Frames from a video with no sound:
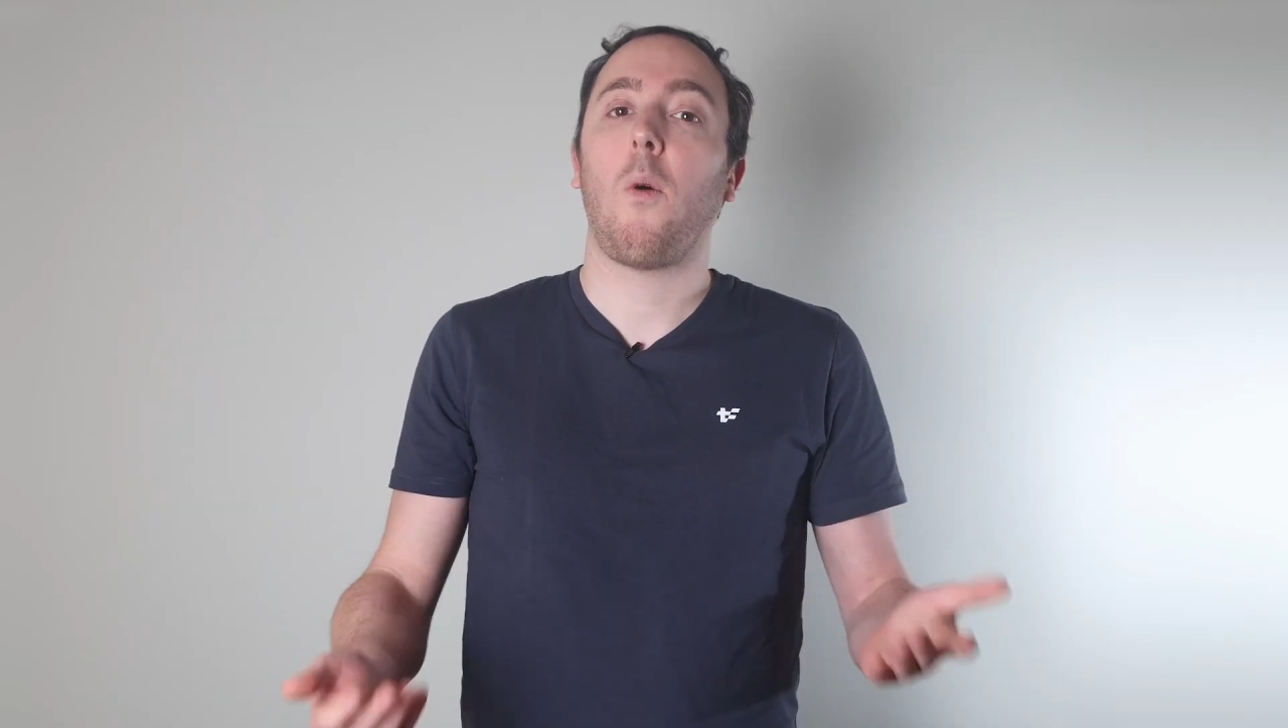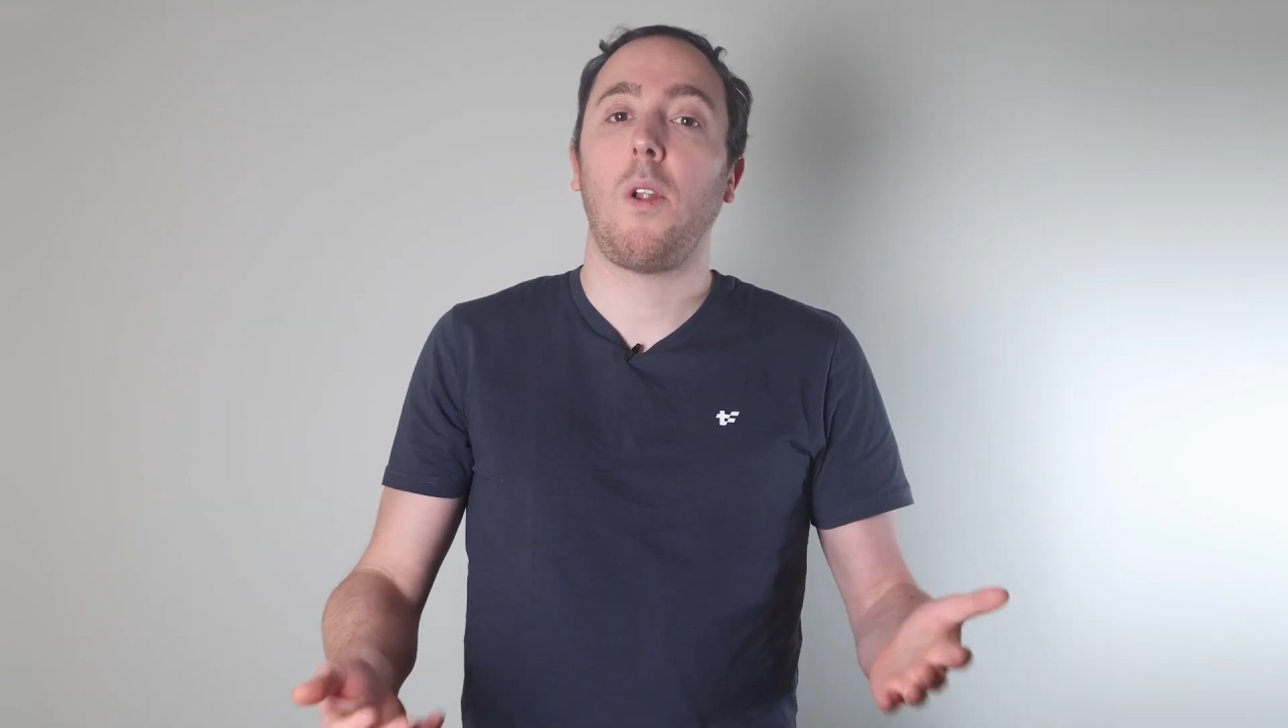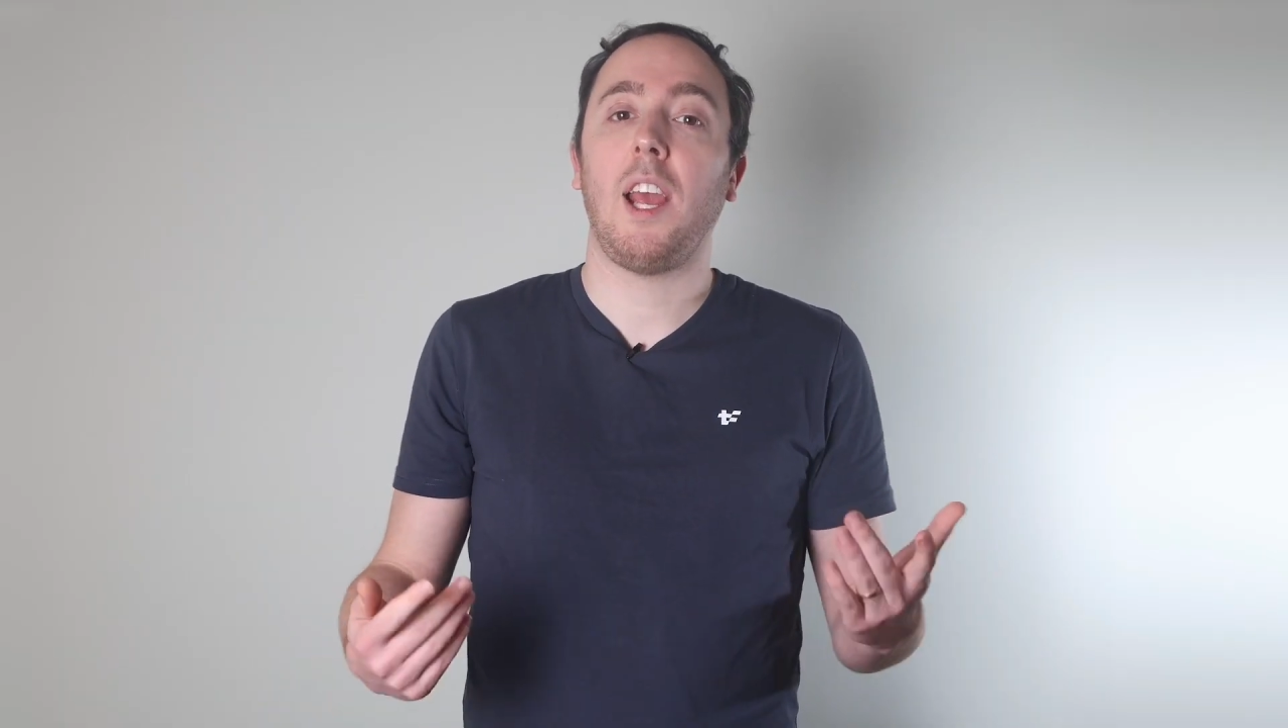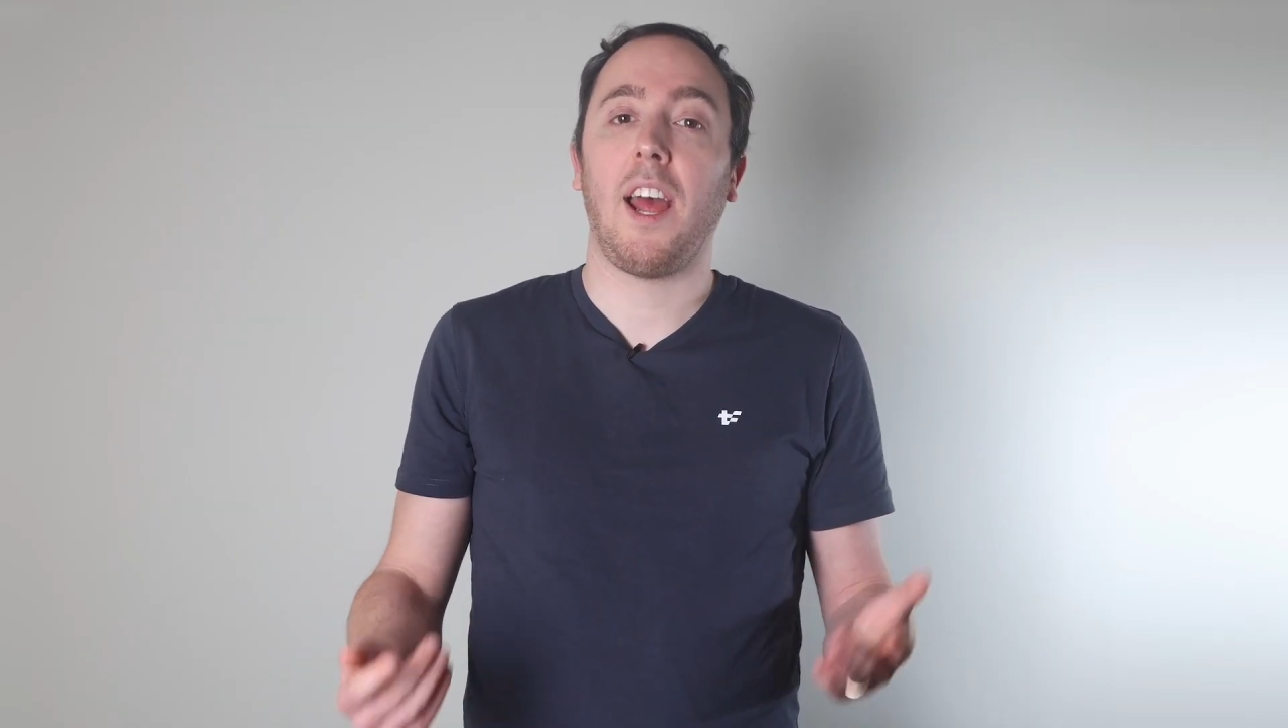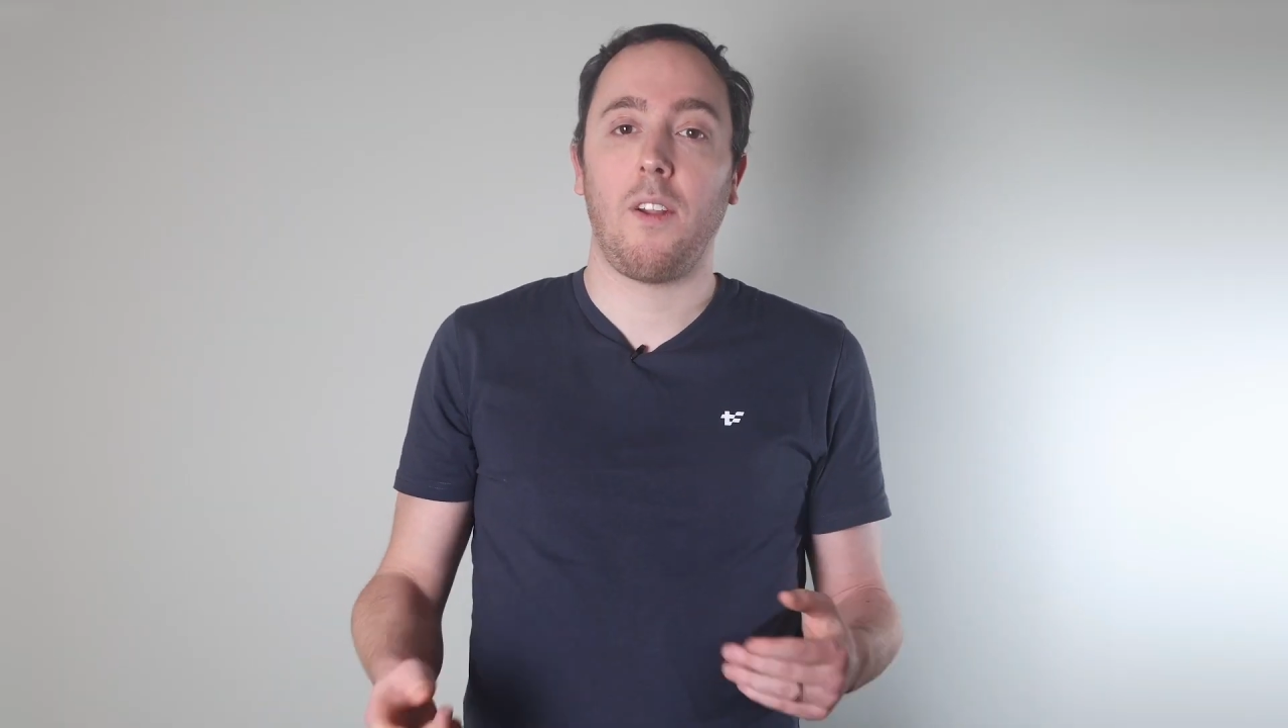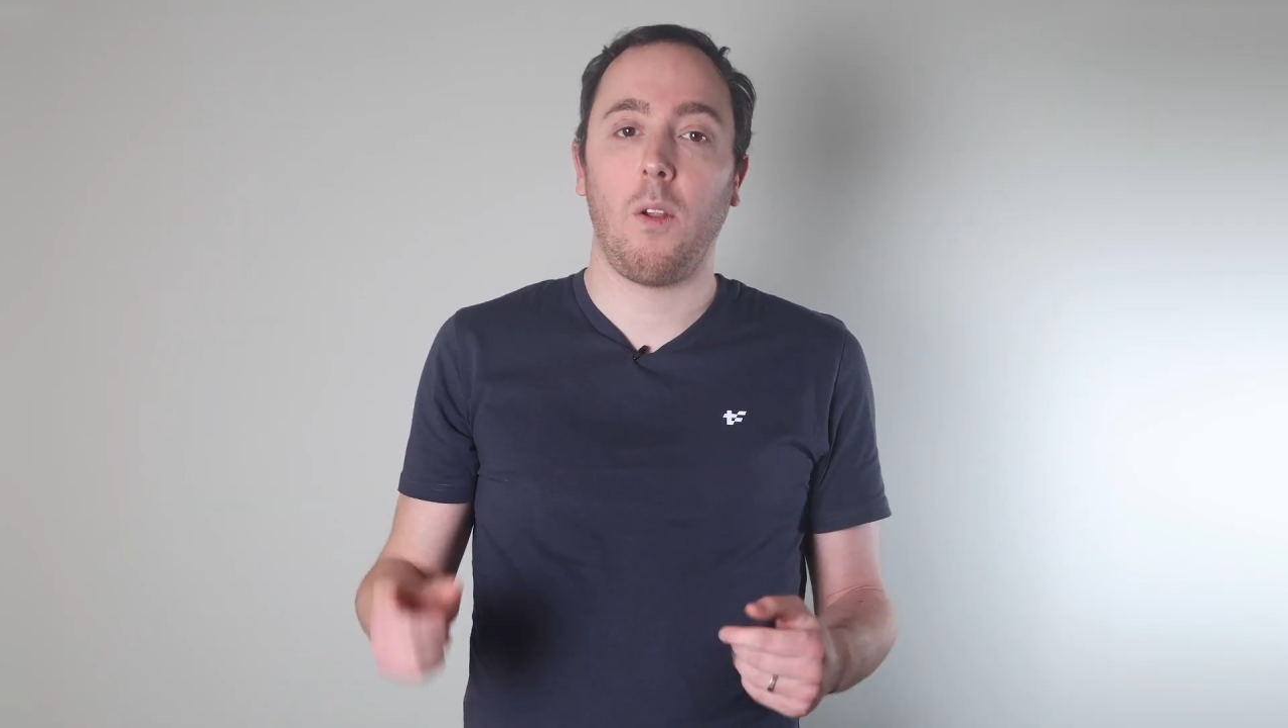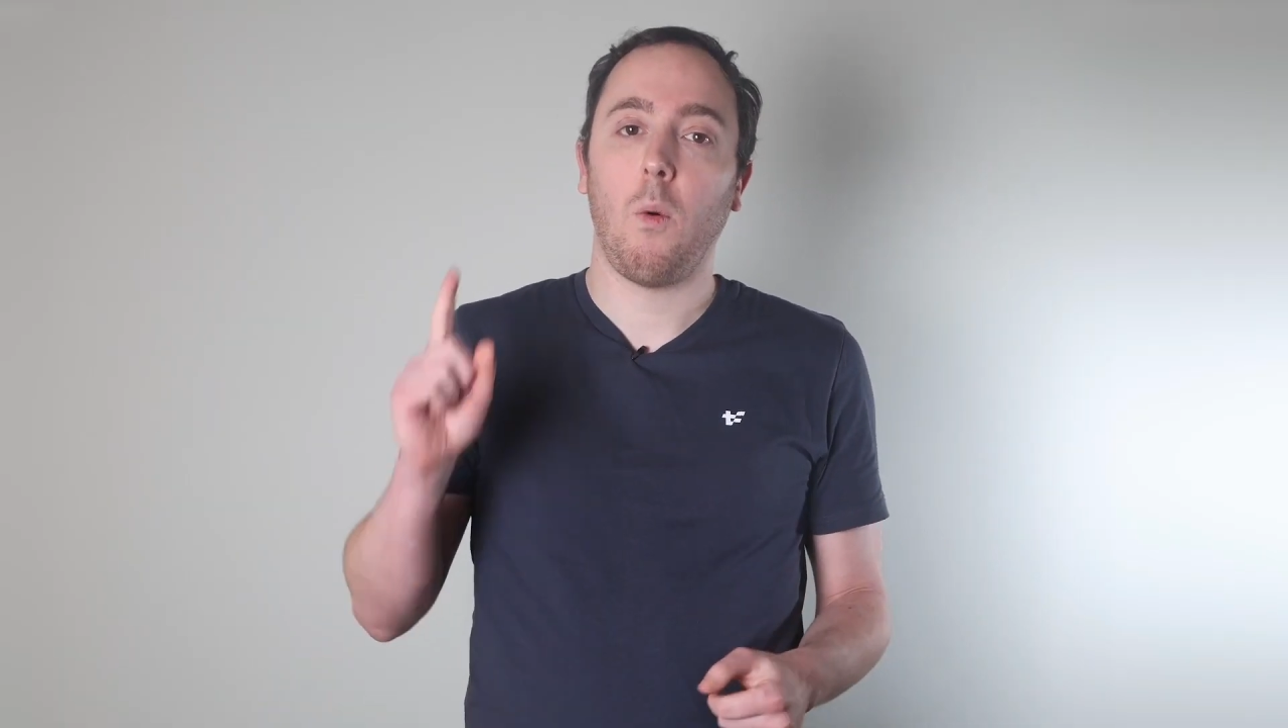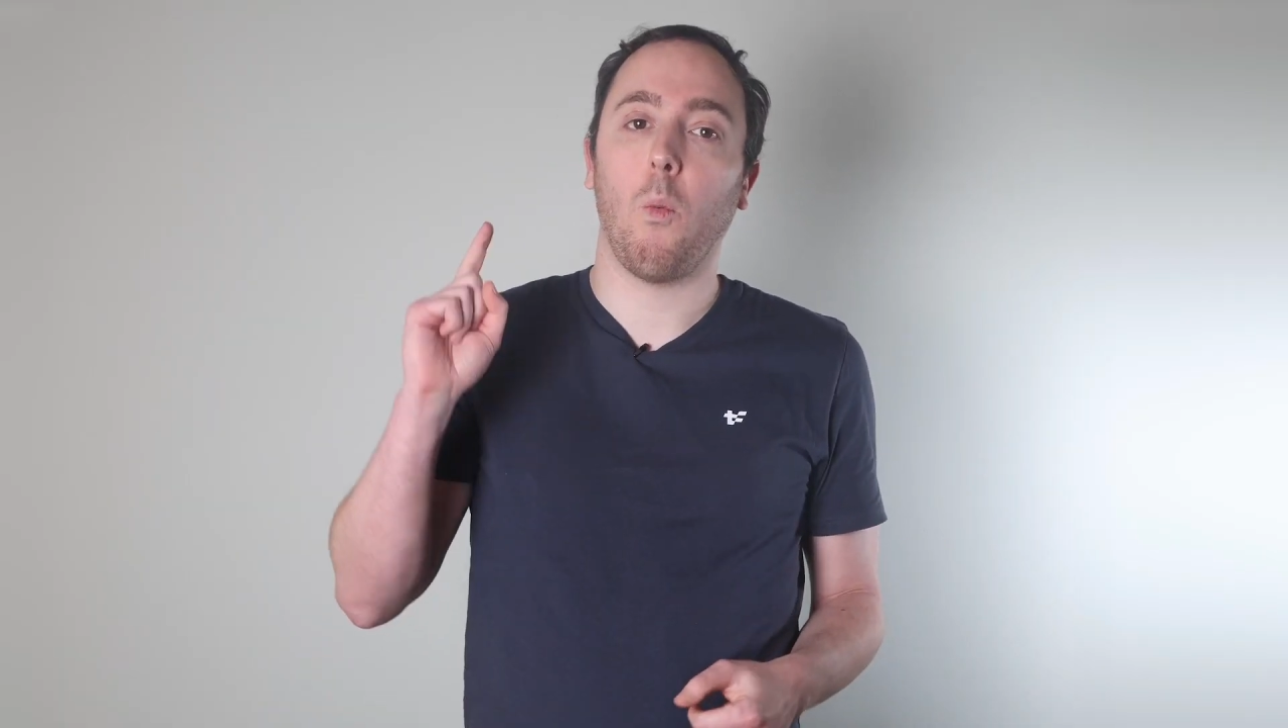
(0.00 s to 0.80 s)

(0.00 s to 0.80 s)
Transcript: only handle